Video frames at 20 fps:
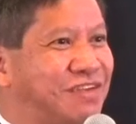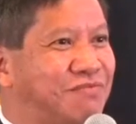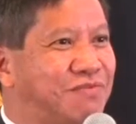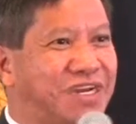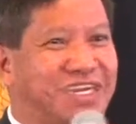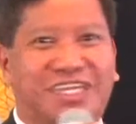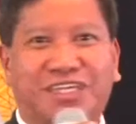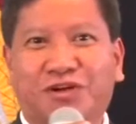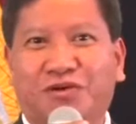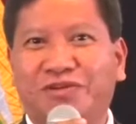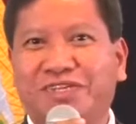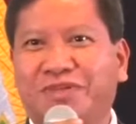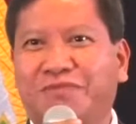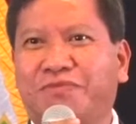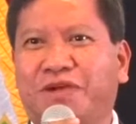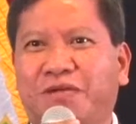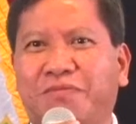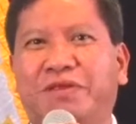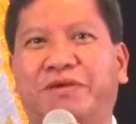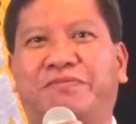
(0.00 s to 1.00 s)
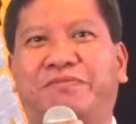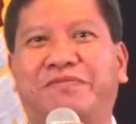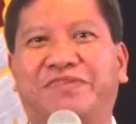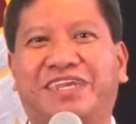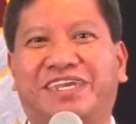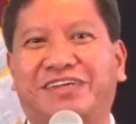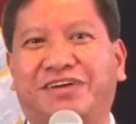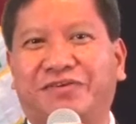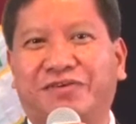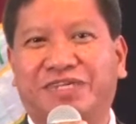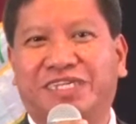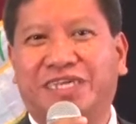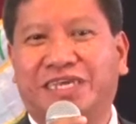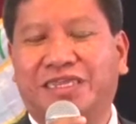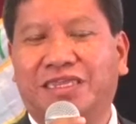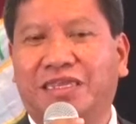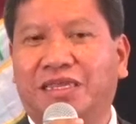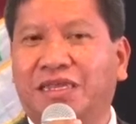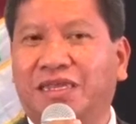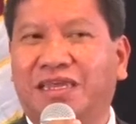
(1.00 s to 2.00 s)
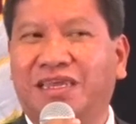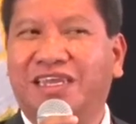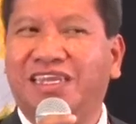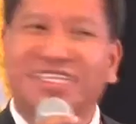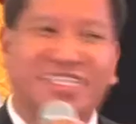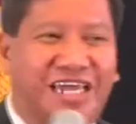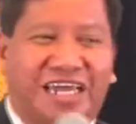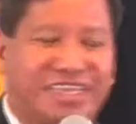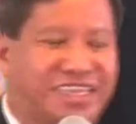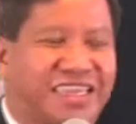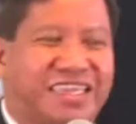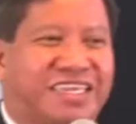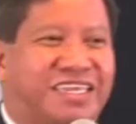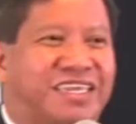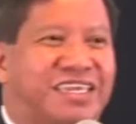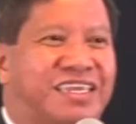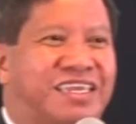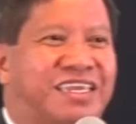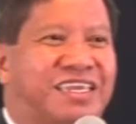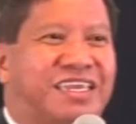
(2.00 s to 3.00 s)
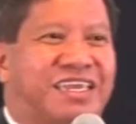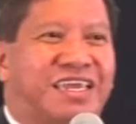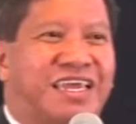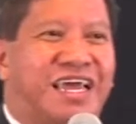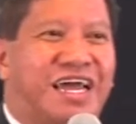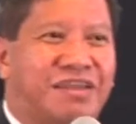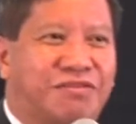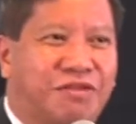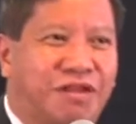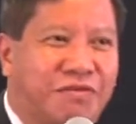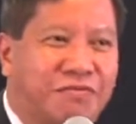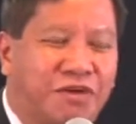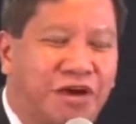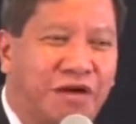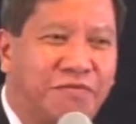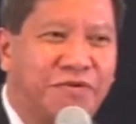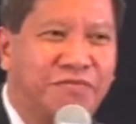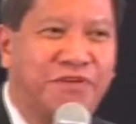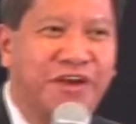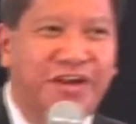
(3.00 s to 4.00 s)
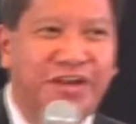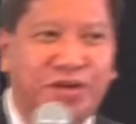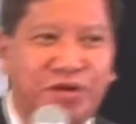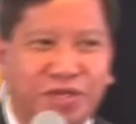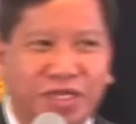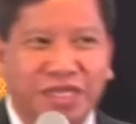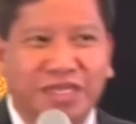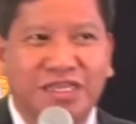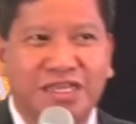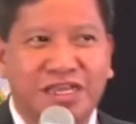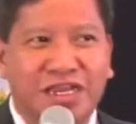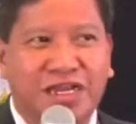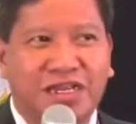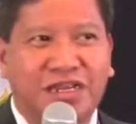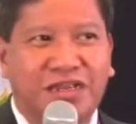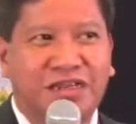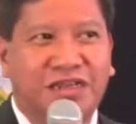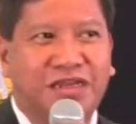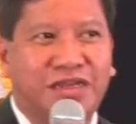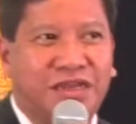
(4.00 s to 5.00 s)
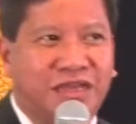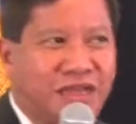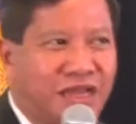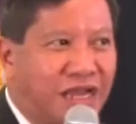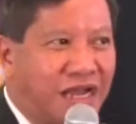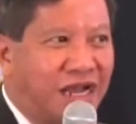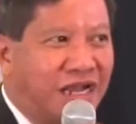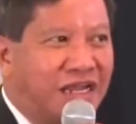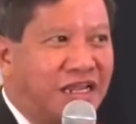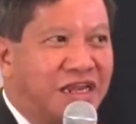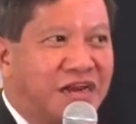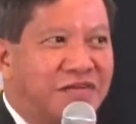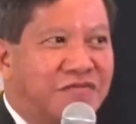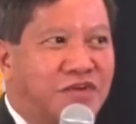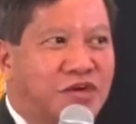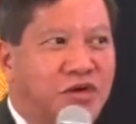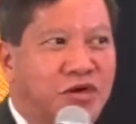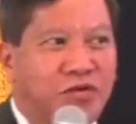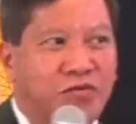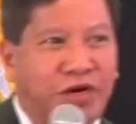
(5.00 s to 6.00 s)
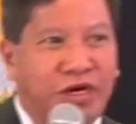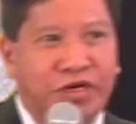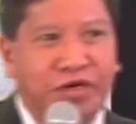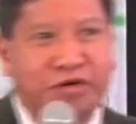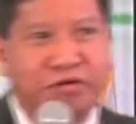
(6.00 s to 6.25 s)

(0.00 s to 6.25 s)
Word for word: Money is always the problem." They always said, "It's not." Actually, if you have a very good idea and a, a clear view on where